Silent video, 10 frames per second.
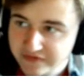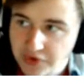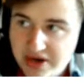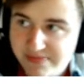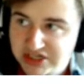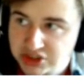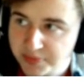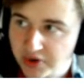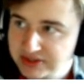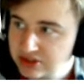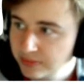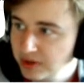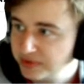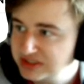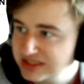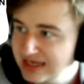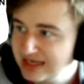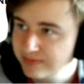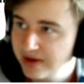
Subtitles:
3 match points to be precise.